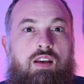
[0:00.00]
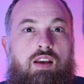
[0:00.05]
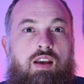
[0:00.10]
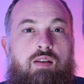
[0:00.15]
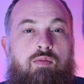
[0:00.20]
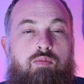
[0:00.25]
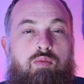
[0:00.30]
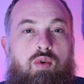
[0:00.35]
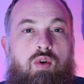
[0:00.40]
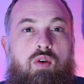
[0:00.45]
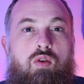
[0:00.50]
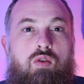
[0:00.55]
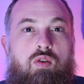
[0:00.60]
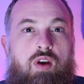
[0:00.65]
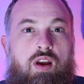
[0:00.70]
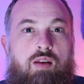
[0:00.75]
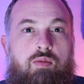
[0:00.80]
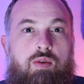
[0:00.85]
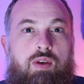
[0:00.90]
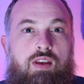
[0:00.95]
and
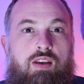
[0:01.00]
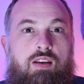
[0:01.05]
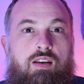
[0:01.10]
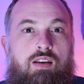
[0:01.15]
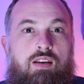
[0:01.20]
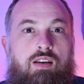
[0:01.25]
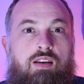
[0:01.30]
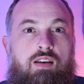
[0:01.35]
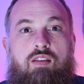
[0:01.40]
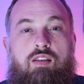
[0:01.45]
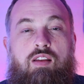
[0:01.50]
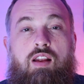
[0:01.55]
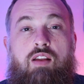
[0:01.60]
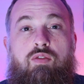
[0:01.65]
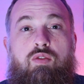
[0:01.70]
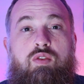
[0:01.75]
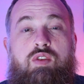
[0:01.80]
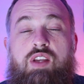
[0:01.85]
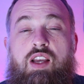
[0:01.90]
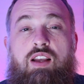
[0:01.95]
programming
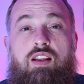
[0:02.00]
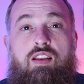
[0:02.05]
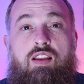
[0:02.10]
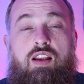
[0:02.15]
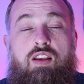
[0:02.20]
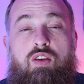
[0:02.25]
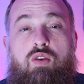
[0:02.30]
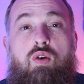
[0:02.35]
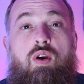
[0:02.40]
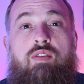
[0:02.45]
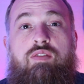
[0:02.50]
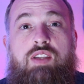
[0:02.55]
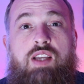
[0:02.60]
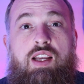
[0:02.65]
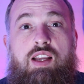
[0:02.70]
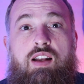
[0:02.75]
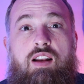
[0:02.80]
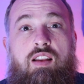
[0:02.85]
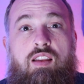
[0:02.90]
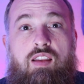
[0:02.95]
that you have
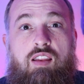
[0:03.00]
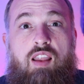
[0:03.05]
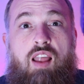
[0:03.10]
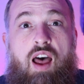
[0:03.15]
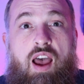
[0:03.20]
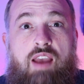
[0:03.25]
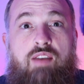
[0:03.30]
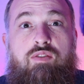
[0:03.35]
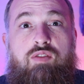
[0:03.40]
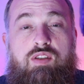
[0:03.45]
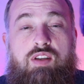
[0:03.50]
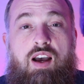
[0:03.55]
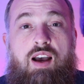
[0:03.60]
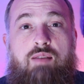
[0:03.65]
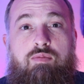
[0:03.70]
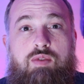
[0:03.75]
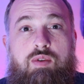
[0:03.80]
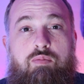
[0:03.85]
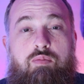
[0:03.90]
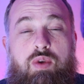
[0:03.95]
taken a
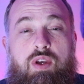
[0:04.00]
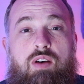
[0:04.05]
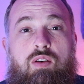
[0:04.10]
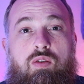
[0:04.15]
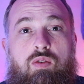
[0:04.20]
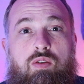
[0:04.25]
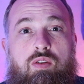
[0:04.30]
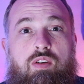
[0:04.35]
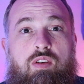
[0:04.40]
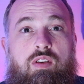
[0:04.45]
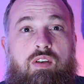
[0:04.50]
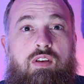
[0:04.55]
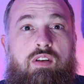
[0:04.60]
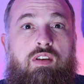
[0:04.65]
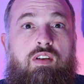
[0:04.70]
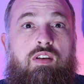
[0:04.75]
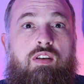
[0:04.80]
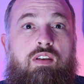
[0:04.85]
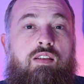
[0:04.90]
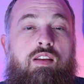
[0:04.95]
lifetime to build,
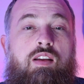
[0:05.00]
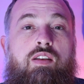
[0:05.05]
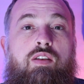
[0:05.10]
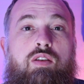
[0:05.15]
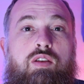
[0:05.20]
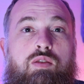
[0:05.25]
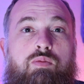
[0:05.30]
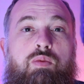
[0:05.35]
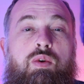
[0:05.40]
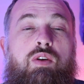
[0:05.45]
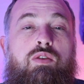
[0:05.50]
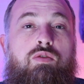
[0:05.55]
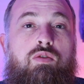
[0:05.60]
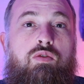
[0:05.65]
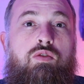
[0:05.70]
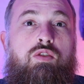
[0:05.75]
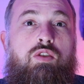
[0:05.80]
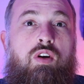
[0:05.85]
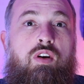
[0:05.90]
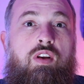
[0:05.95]
then your spiritual
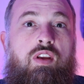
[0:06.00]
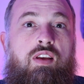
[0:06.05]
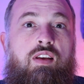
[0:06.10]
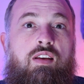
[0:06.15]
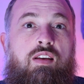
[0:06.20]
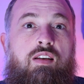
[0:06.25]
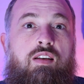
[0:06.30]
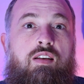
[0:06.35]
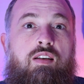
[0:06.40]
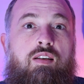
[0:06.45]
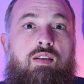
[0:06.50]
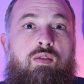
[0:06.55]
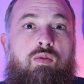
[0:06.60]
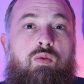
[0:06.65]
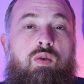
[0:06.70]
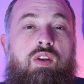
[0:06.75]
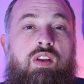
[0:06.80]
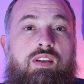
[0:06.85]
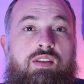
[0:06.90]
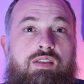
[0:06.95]
journey
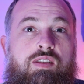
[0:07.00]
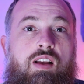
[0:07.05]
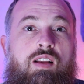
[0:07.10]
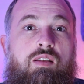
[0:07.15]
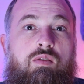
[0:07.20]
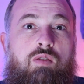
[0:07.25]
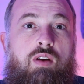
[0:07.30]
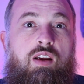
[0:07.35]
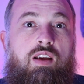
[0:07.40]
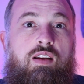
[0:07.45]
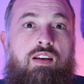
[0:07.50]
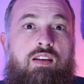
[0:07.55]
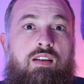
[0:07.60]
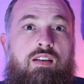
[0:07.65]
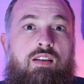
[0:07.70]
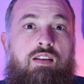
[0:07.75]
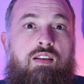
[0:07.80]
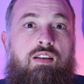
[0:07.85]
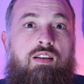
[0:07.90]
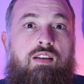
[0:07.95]
will accelerate.
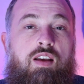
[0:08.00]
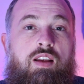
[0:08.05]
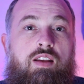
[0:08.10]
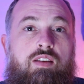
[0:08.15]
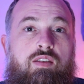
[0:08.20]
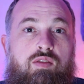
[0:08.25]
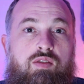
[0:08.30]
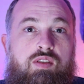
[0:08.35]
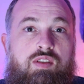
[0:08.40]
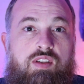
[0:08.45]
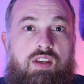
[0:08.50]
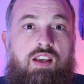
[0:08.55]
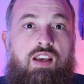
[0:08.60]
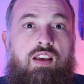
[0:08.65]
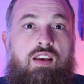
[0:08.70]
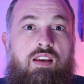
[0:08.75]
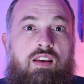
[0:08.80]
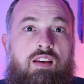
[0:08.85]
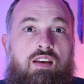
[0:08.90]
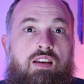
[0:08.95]
And you'll
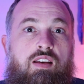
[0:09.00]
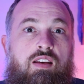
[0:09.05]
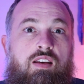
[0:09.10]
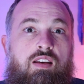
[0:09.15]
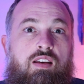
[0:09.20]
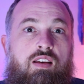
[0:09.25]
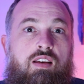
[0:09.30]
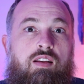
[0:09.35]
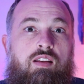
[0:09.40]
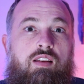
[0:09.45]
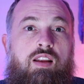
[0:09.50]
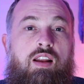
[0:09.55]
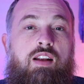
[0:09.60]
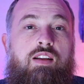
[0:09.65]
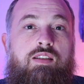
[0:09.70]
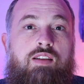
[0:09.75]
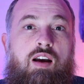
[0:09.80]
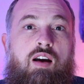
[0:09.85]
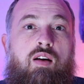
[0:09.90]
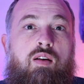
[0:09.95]
see that
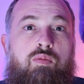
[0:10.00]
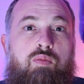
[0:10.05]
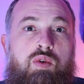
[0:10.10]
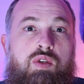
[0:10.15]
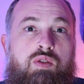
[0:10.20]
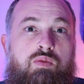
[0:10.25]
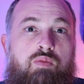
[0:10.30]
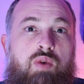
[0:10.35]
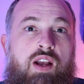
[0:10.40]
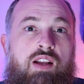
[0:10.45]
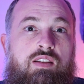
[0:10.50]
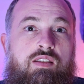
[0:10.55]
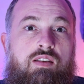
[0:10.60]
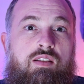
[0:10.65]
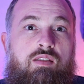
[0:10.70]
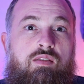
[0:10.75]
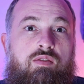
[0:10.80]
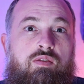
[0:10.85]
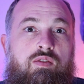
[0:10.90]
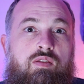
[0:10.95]
it's our
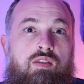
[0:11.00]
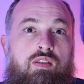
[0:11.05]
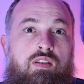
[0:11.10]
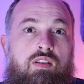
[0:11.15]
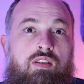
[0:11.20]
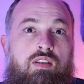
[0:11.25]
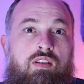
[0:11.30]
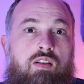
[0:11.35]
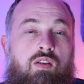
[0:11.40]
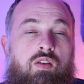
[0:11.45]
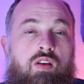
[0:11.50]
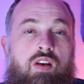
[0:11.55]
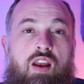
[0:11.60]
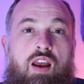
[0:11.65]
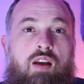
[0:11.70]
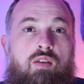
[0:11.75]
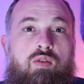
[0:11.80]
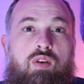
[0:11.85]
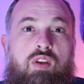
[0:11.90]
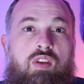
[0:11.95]
perspective on
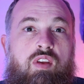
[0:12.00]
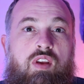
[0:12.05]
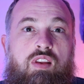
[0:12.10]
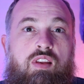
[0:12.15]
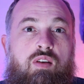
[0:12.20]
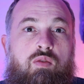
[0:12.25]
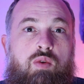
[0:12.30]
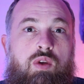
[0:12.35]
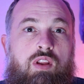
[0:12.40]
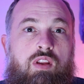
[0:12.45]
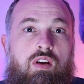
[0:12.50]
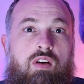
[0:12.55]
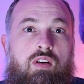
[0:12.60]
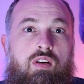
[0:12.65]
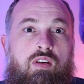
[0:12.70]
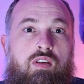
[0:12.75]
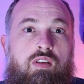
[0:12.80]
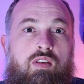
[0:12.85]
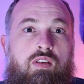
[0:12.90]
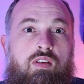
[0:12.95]
everything that we
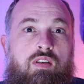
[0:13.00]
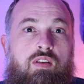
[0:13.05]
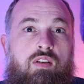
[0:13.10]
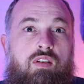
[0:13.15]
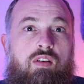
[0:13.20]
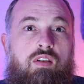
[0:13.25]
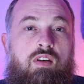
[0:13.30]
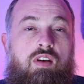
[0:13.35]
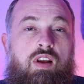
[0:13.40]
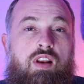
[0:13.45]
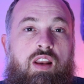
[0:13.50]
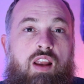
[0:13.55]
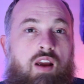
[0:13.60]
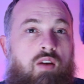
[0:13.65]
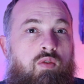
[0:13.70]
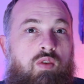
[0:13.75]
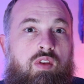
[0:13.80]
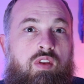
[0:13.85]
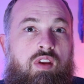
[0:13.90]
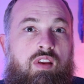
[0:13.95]
learn and
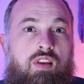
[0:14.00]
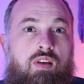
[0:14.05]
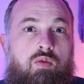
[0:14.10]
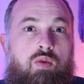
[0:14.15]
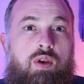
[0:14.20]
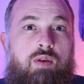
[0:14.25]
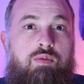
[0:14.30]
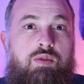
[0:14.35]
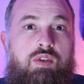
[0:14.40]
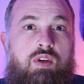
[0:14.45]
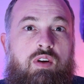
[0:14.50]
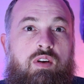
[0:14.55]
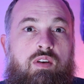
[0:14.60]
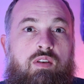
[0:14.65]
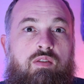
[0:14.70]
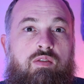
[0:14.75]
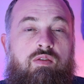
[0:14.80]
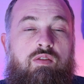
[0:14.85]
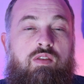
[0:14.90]
everything that we observe